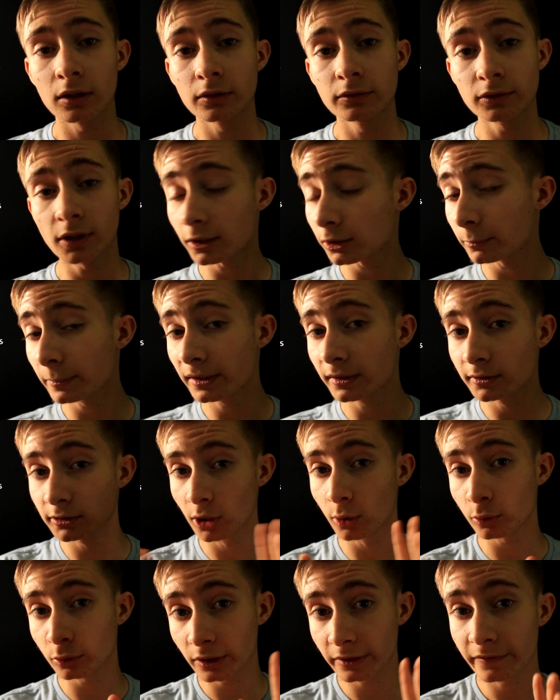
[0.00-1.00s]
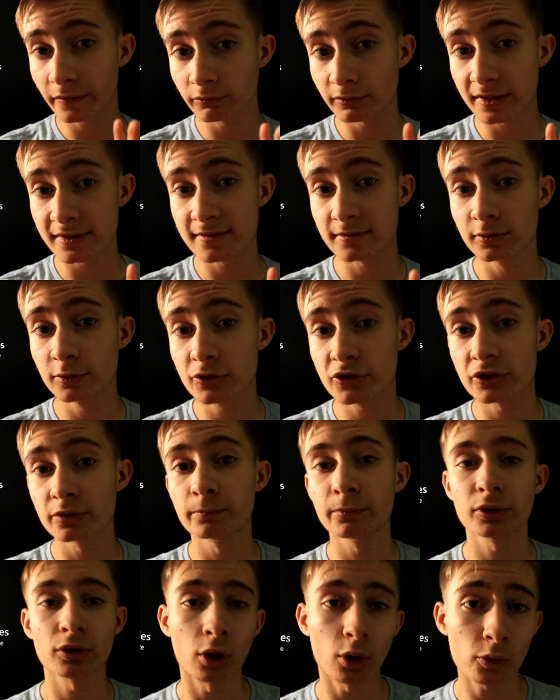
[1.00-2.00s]
not only lowering the resolution
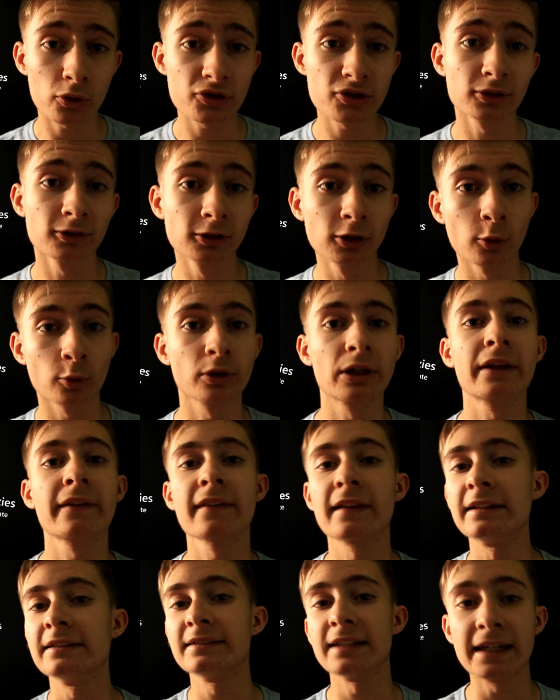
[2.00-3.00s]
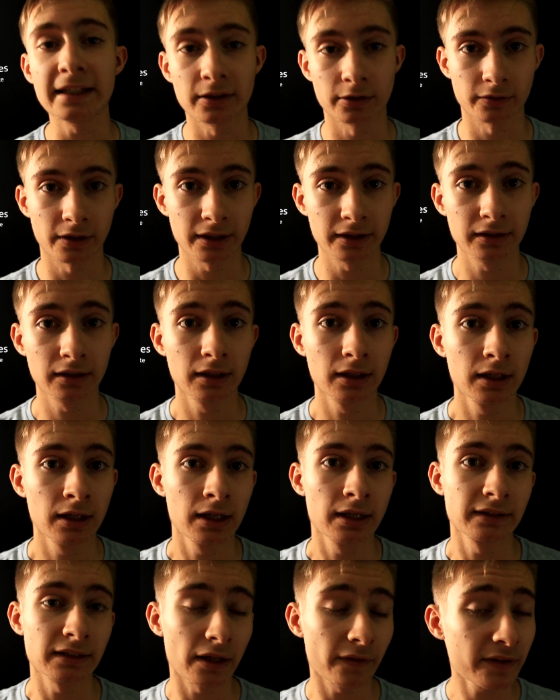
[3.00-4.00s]
but also lowering the data rate.
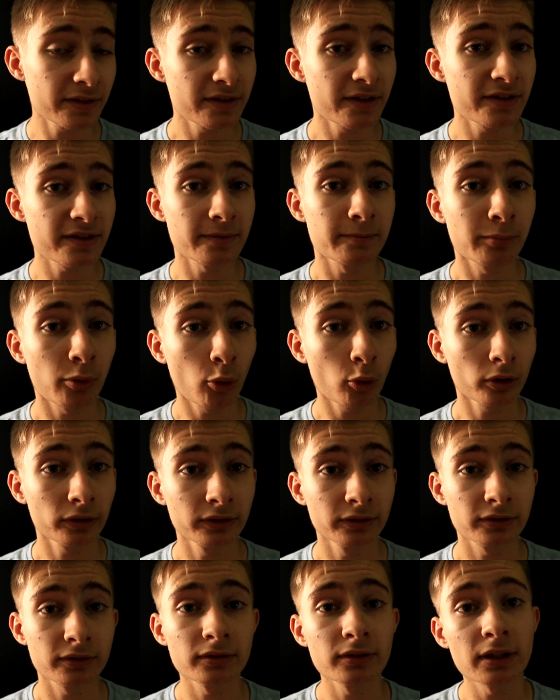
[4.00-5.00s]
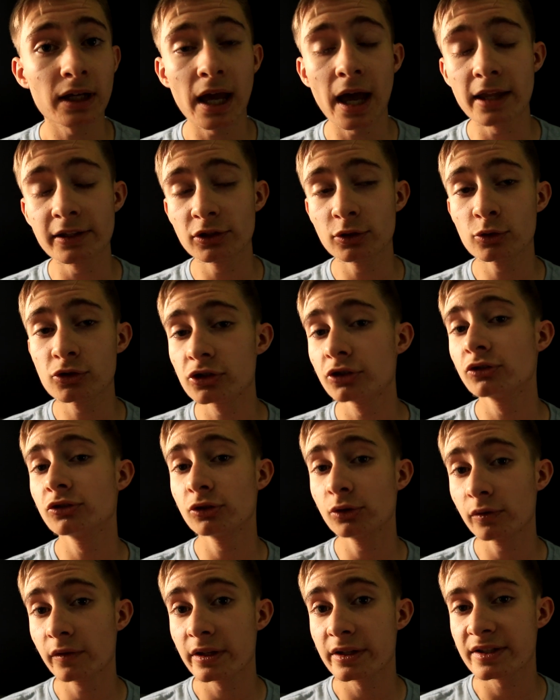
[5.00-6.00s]
Now this is important, and you should
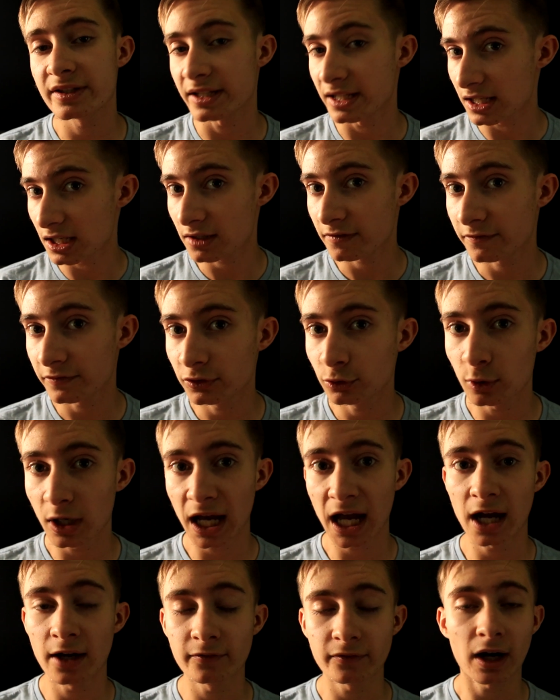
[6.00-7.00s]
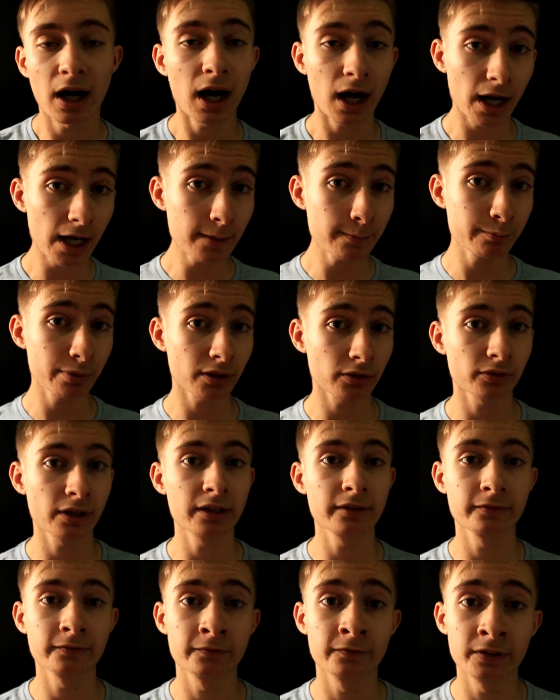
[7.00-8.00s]
do this if you have high
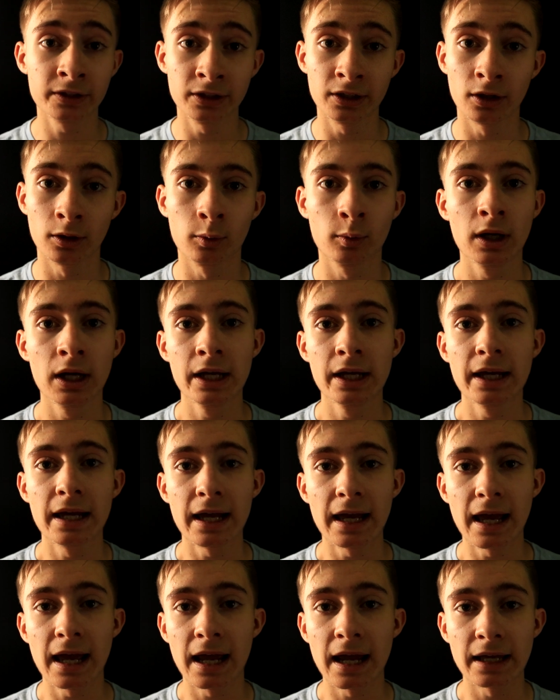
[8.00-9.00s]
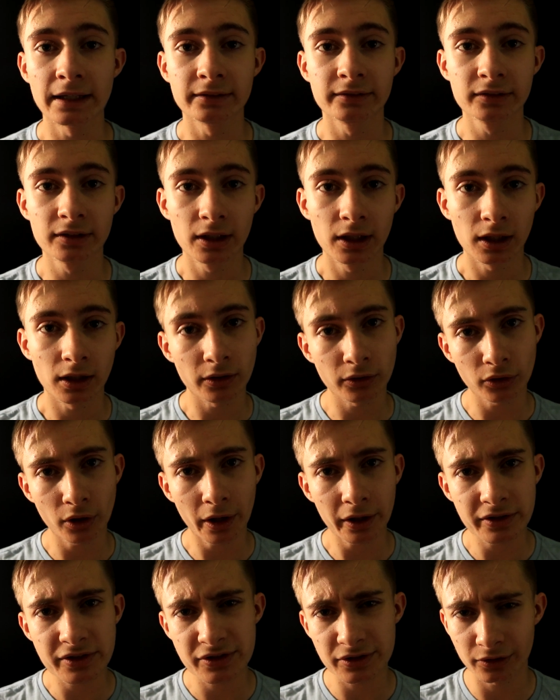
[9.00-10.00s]
bitrate video and
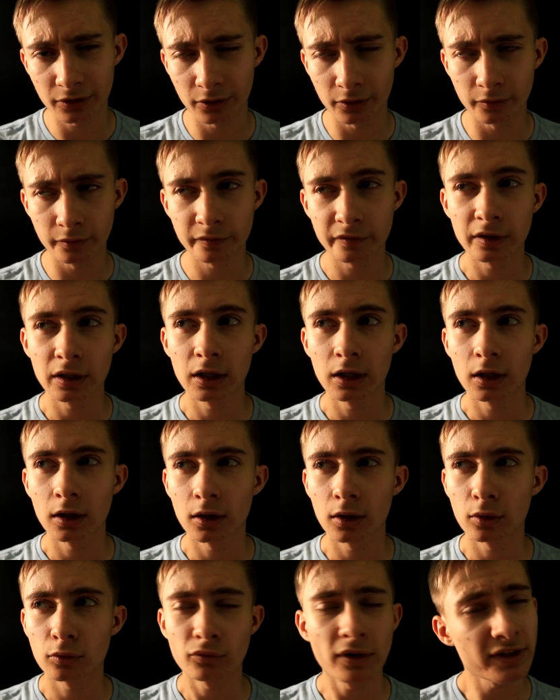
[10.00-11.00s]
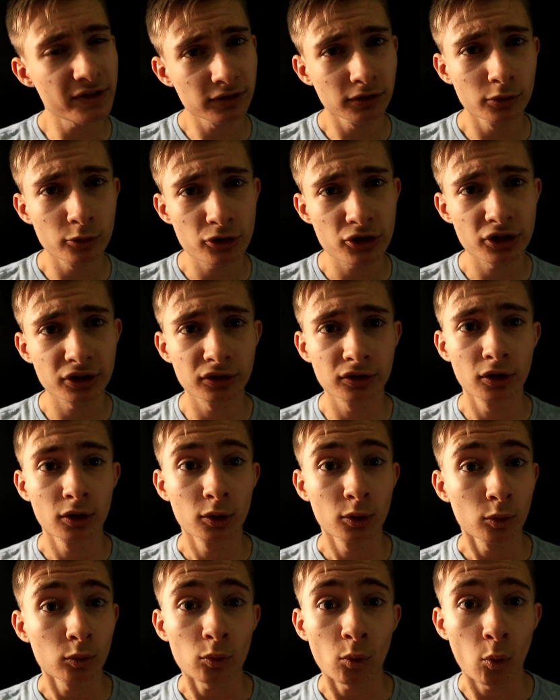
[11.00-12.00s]
lots of resolution,
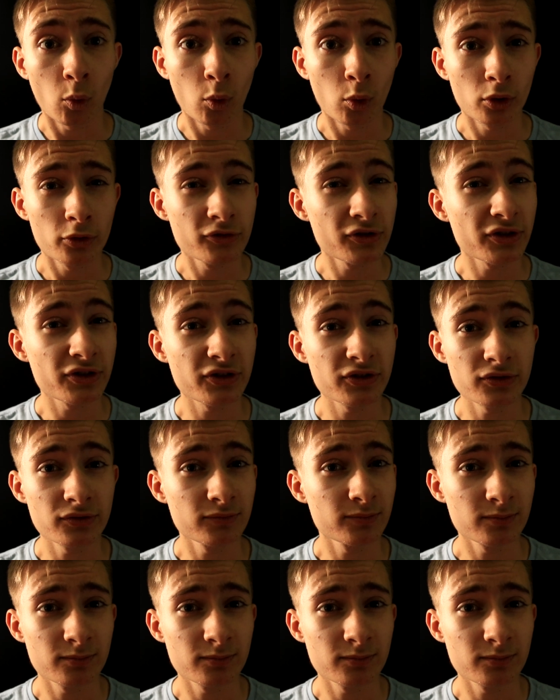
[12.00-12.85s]
or just